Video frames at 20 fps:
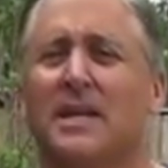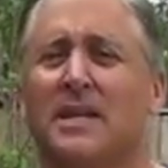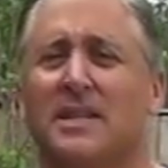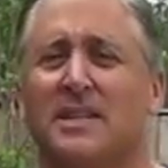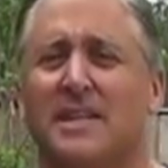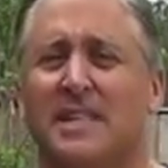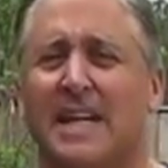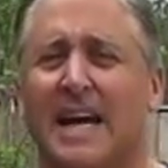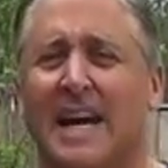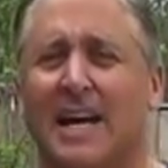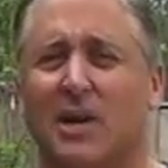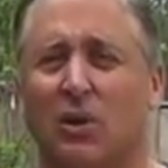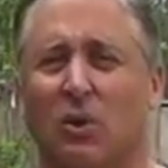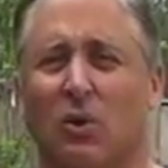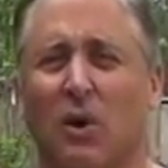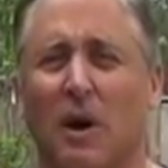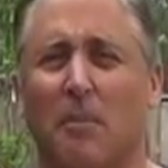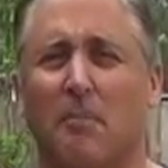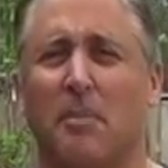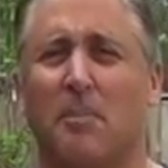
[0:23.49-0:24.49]
You see, I
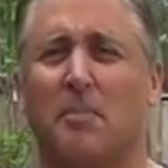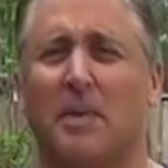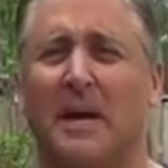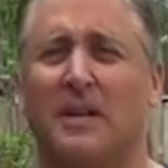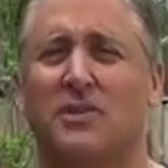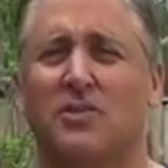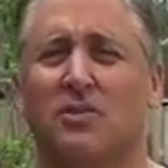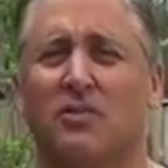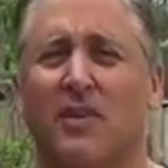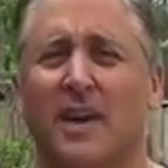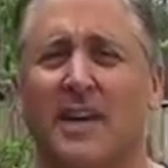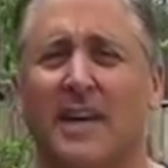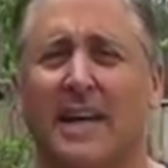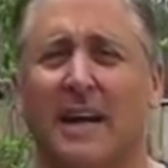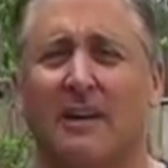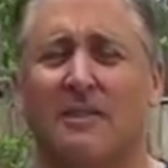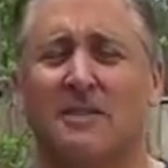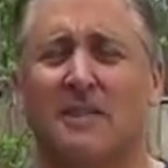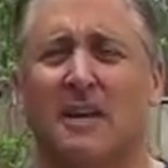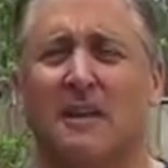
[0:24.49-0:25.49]
grew up in Pennsylvania
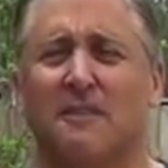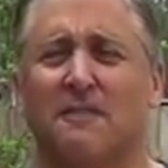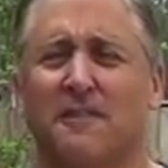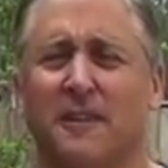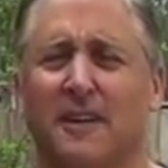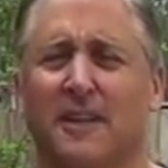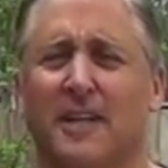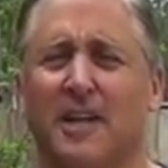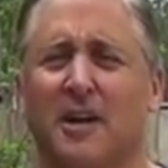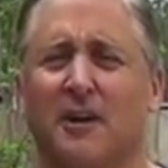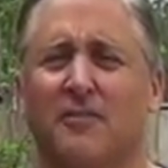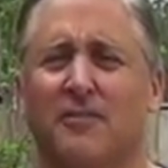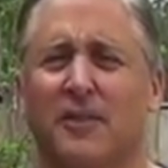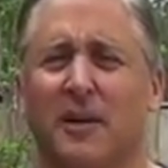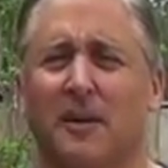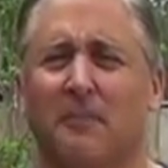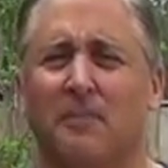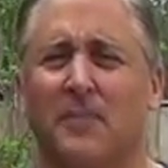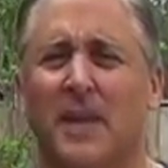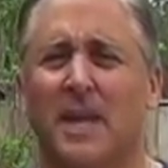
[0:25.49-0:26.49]
outside of
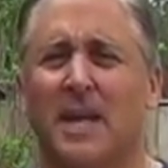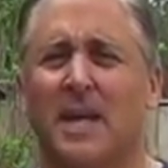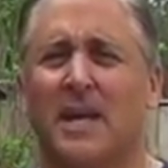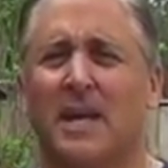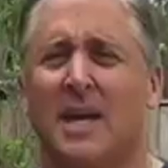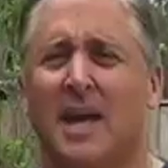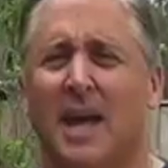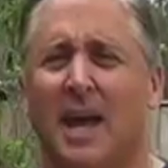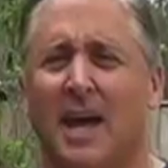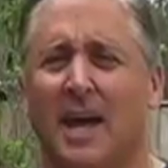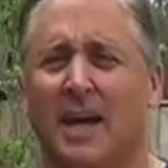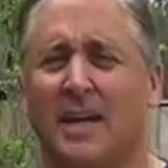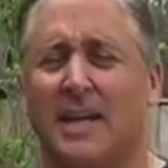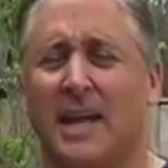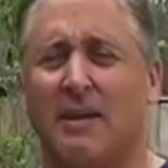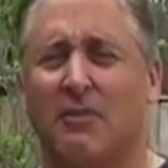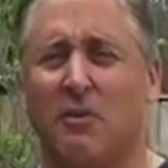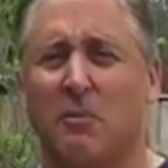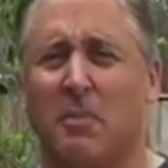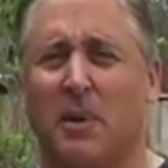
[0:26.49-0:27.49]
Philadelphia, and
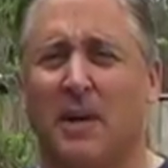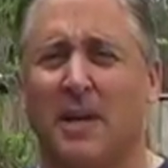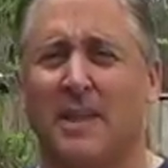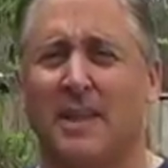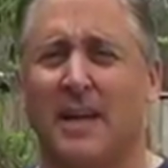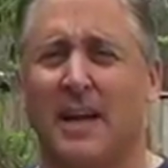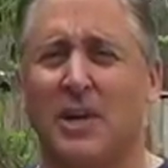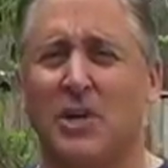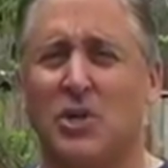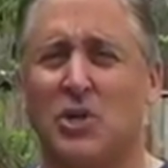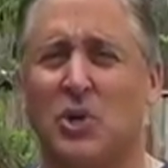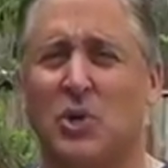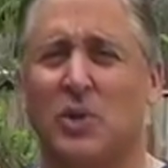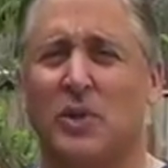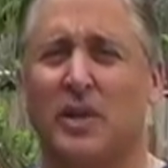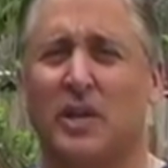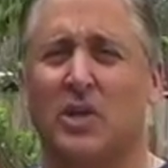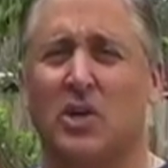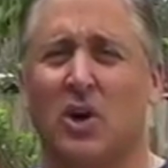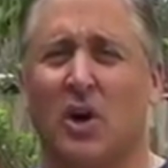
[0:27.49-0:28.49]
everybody that I knew
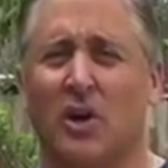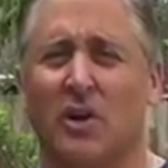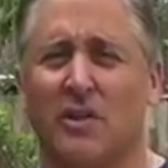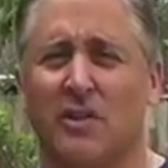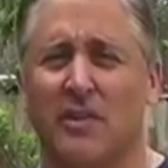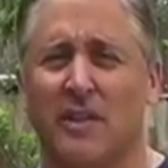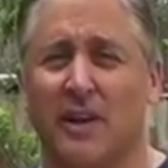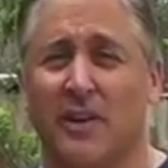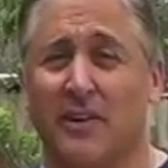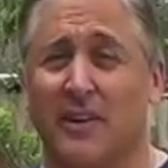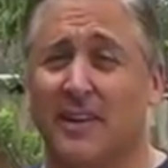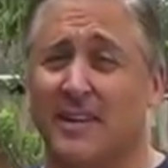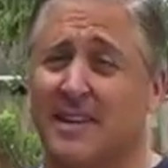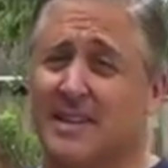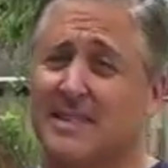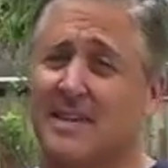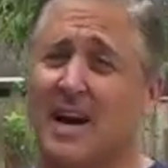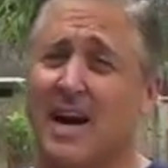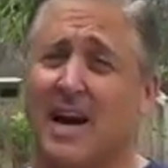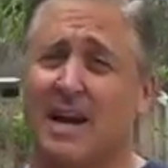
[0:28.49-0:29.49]
that gardened there, and at
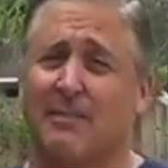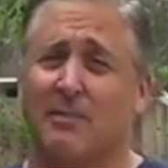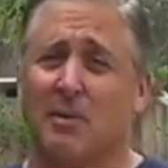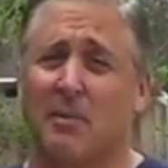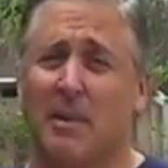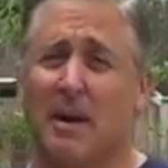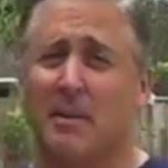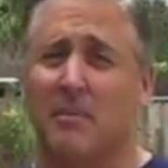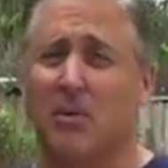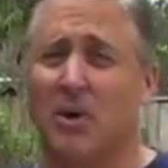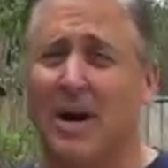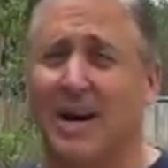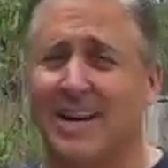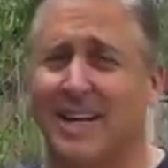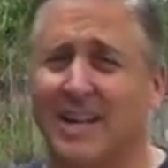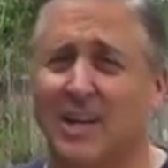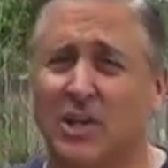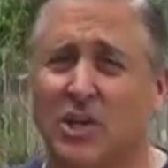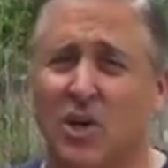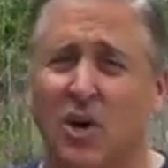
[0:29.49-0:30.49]
the time, remember, I
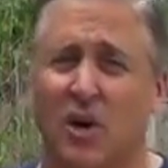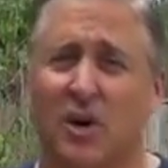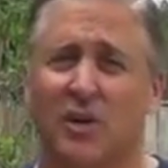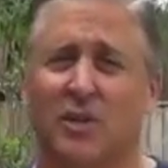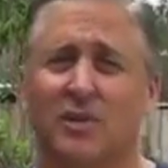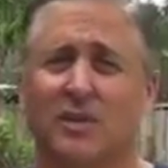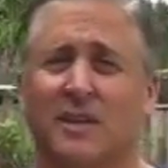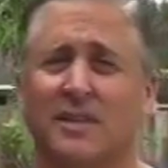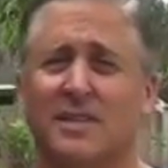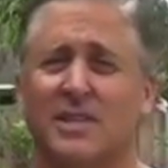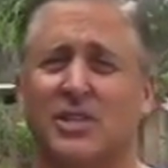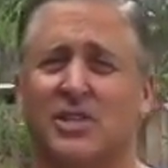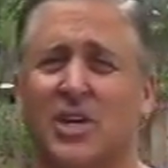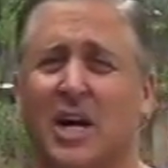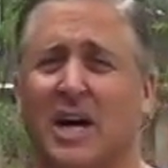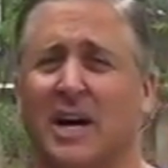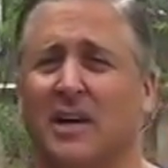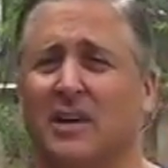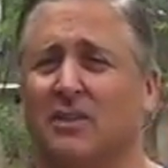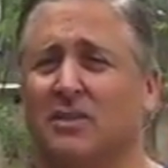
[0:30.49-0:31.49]
didn't garden as a
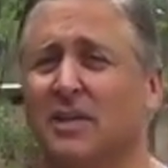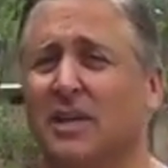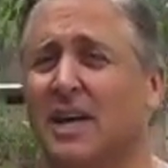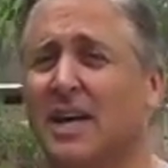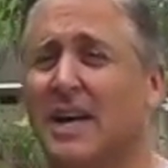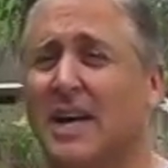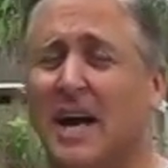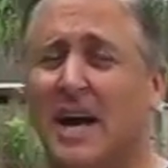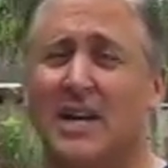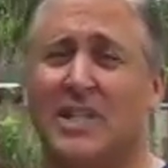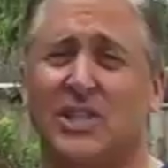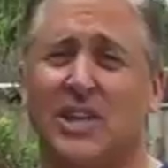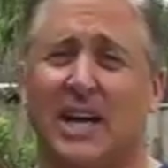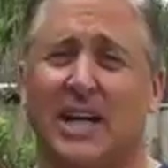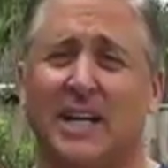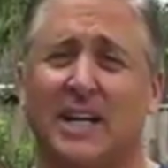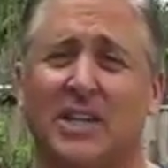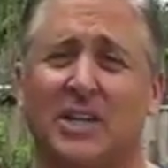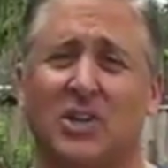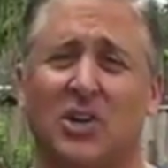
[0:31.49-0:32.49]
child. Actually,
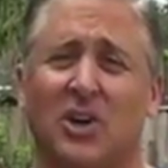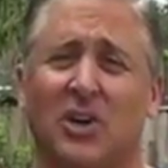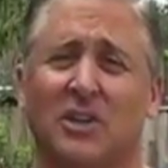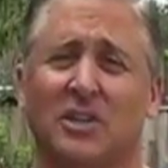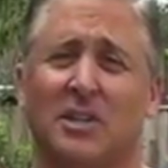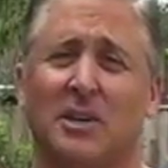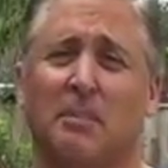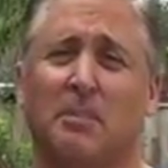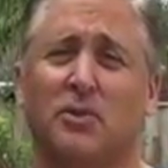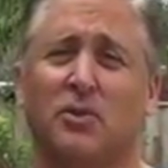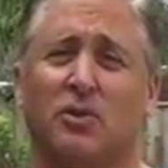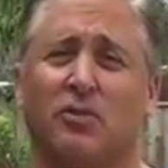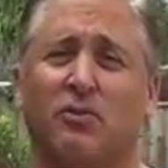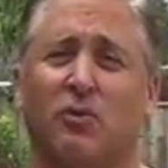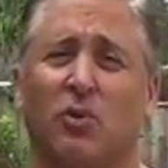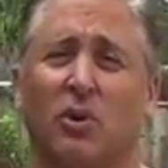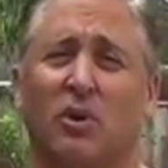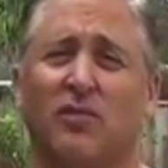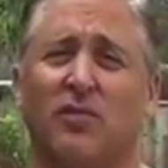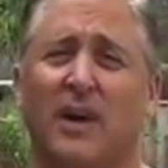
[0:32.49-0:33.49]
I didn't garden up until
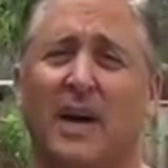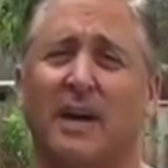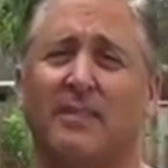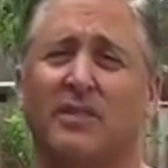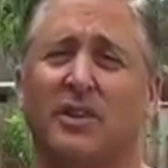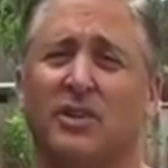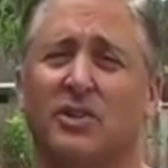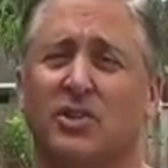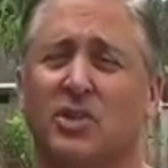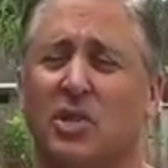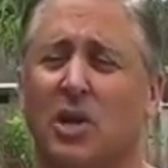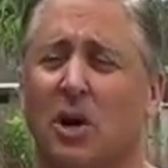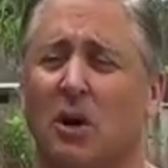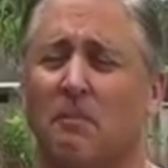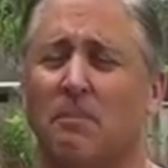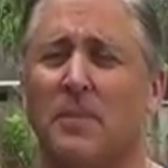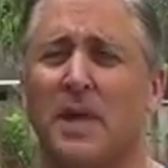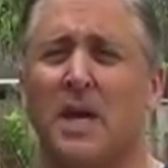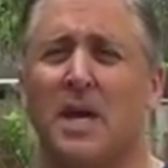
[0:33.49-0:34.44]
four or five years ago.